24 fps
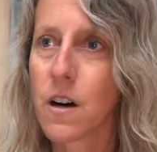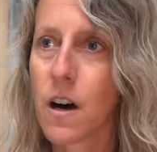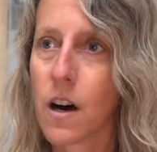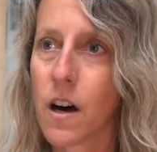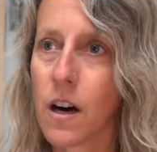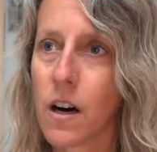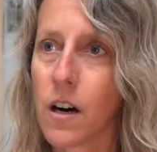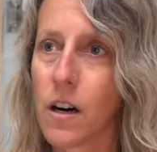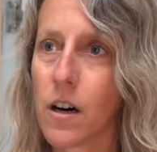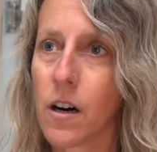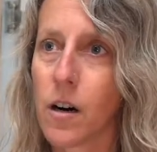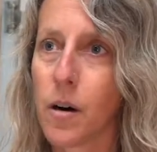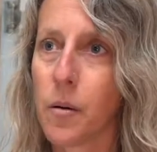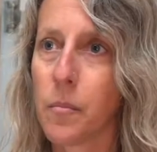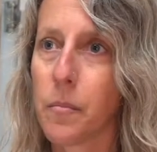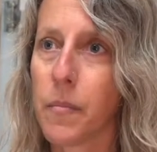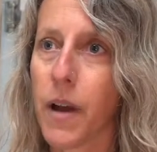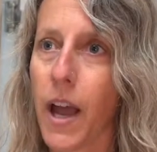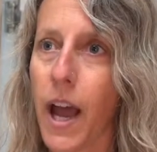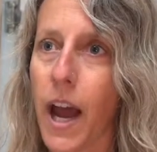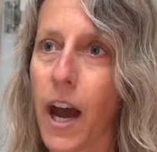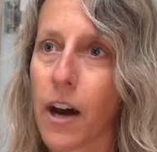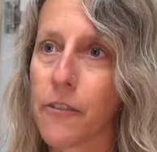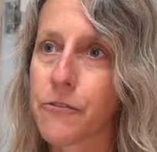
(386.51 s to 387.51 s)
Um,
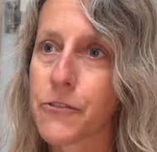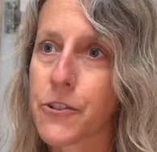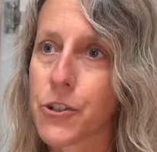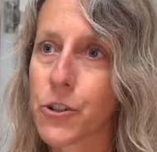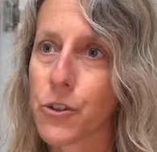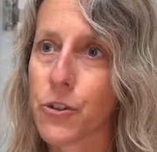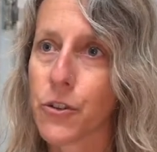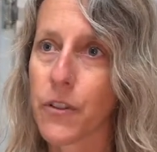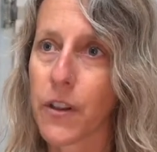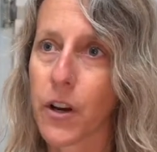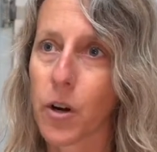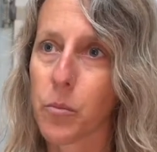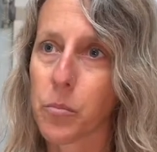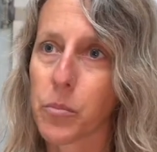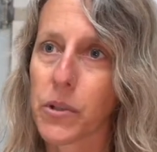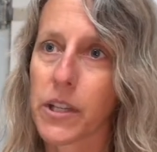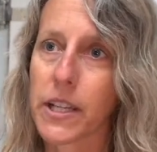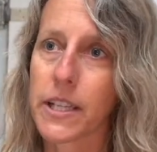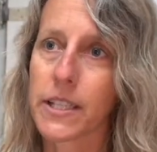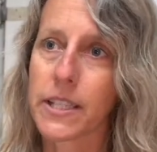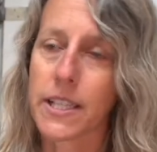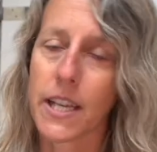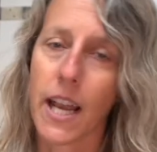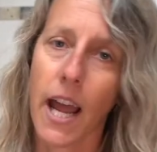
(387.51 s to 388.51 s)
after they're
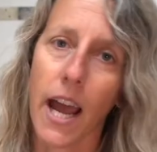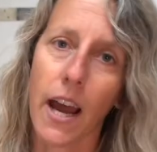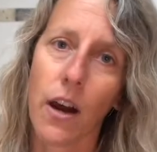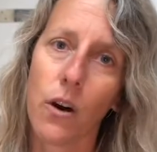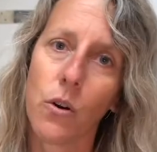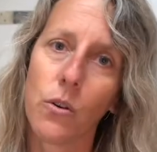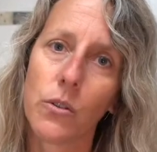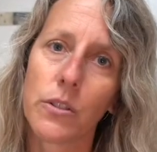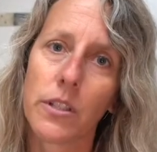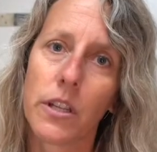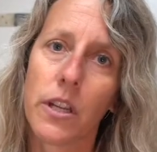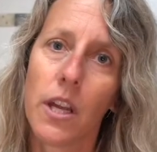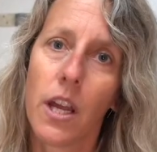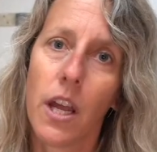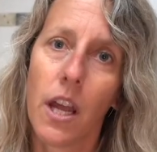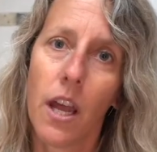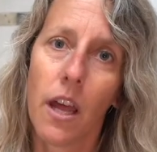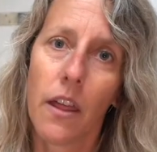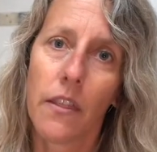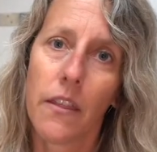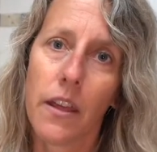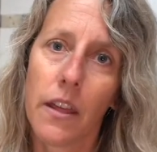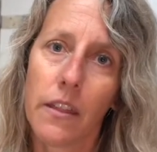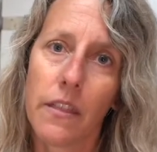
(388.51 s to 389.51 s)
planted out,
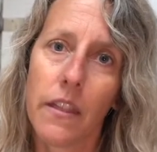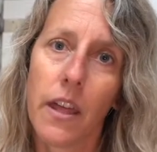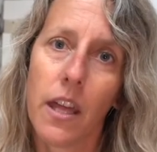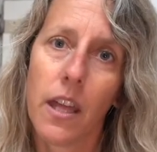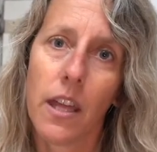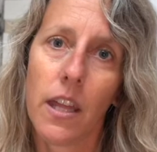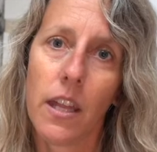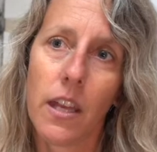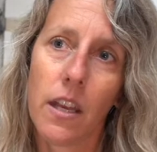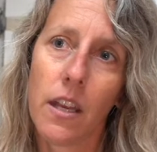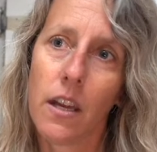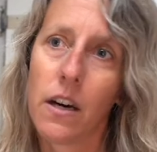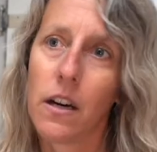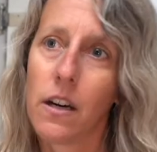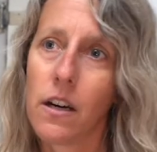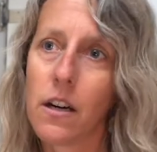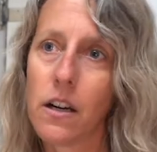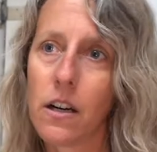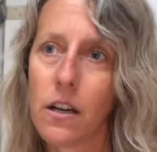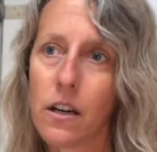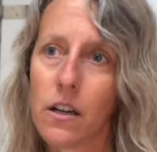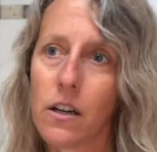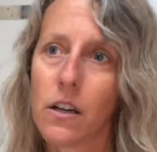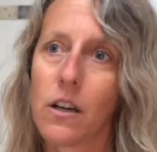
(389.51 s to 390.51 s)
they then
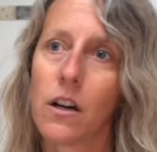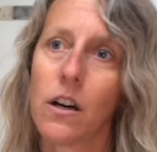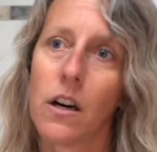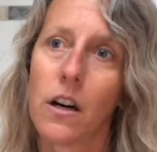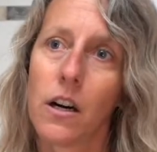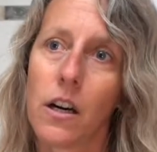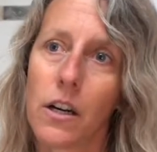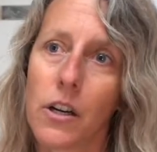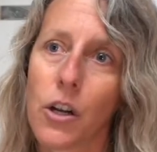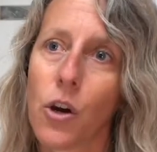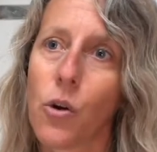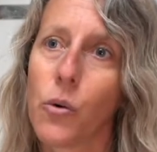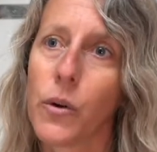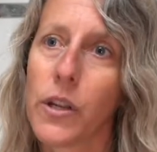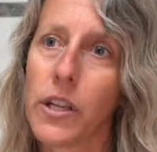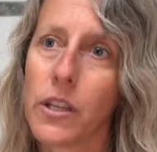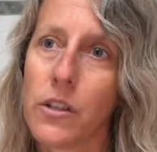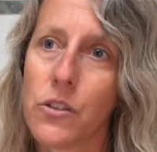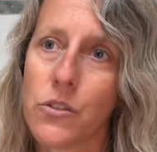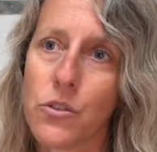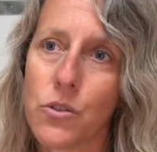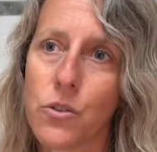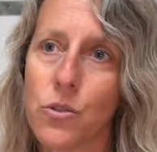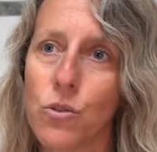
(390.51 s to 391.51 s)
uh, go
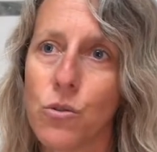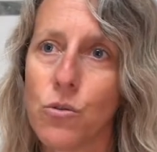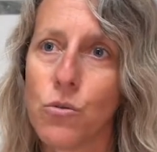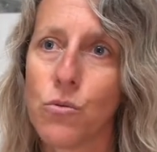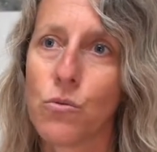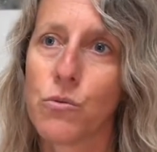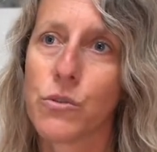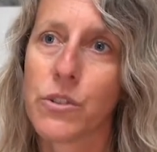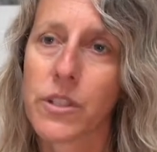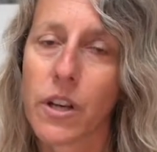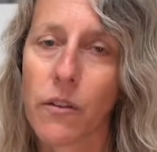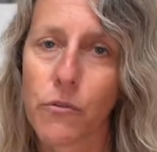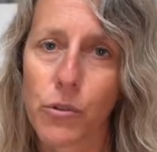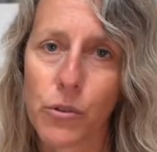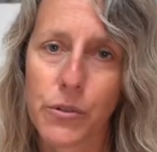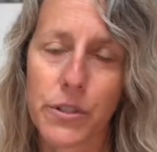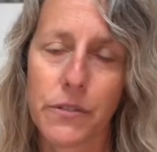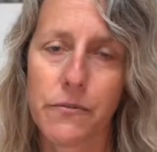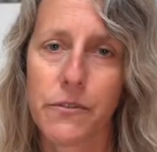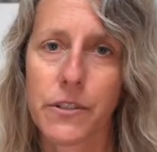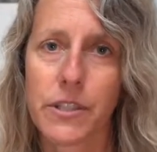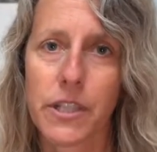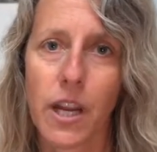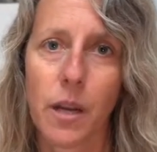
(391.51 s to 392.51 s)
into several
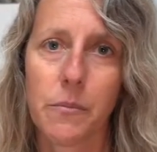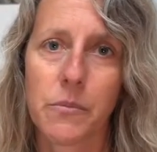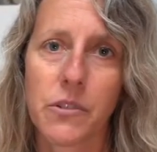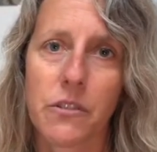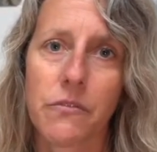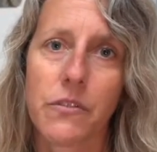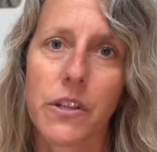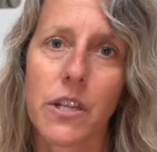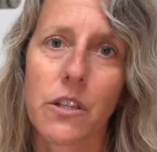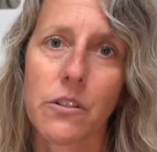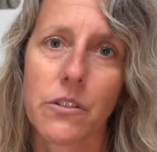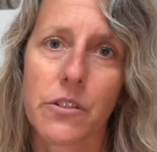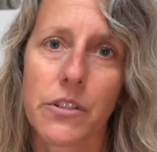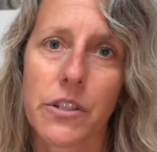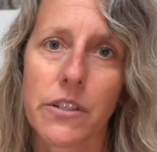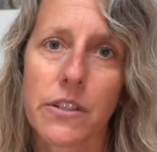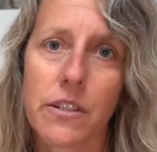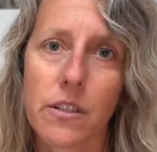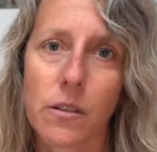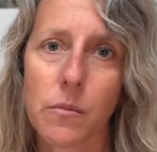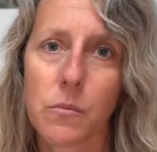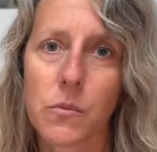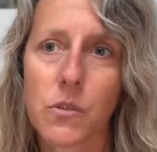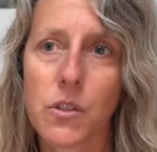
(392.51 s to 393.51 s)
different types of gear
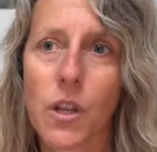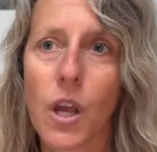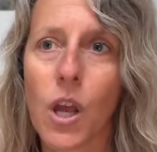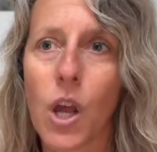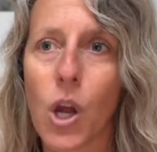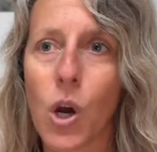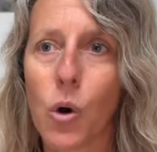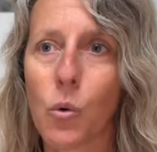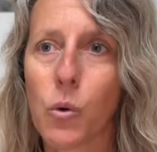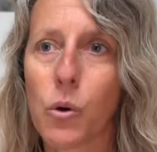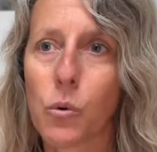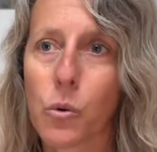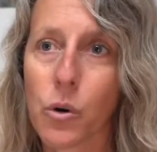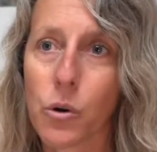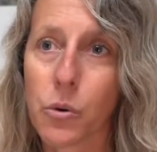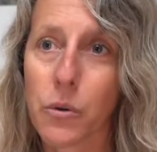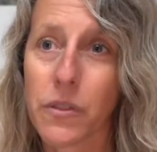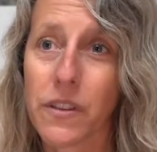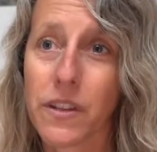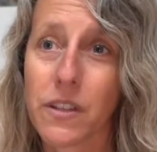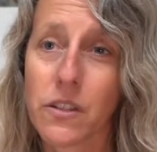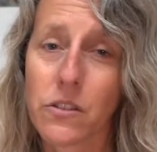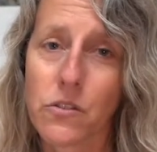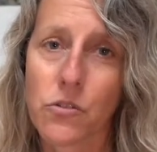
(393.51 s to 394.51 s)
systems. We work
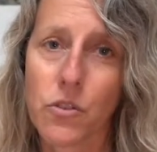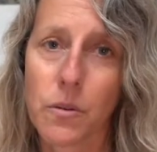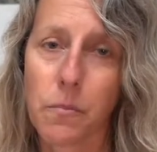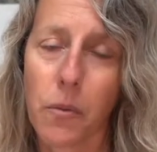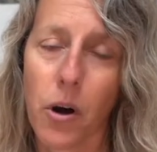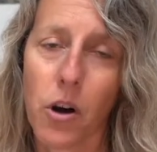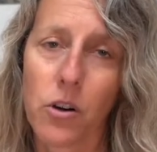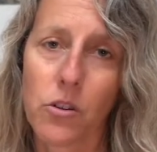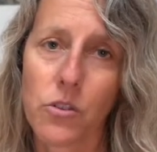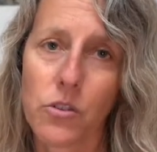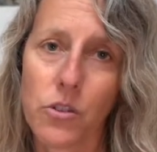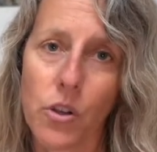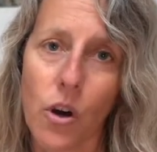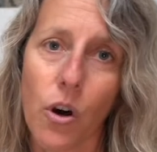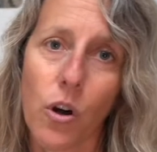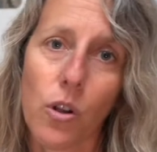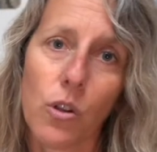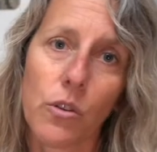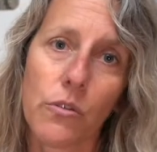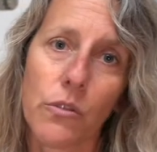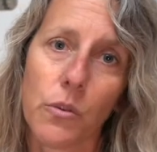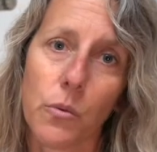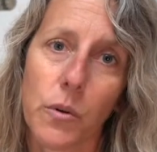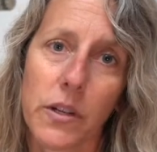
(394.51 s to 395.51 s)
with industry partners all
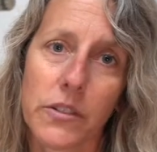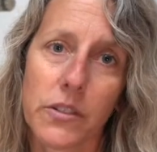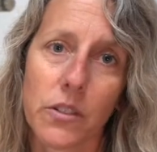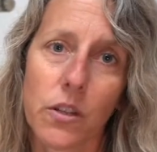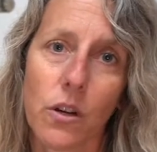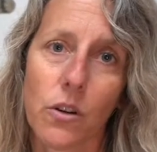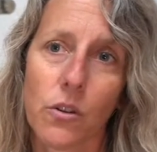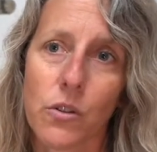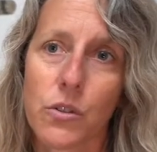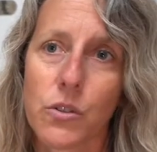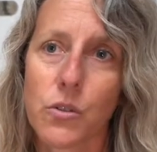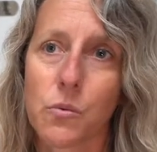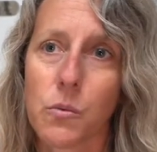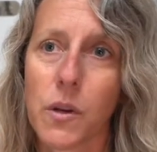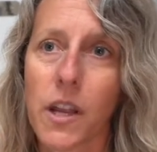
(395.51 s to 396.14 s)
over the West Coast.